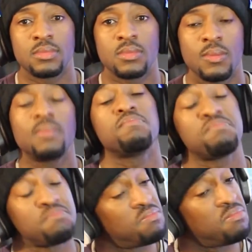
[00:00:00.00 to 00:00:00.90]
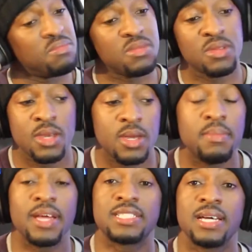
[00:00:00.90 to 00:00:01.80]
I want
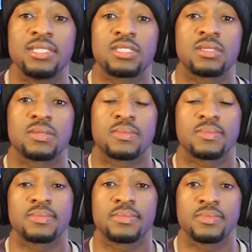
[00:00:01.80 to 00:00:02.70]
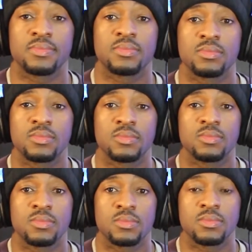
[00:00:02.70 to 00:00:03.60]
games on
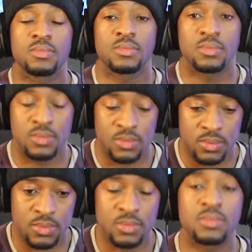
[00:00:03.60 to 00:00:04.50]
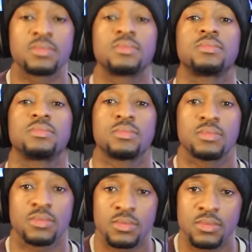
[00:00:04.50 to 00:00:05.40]
Scorpio that blow my
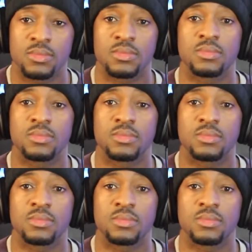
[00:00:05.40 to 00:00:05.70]
mind.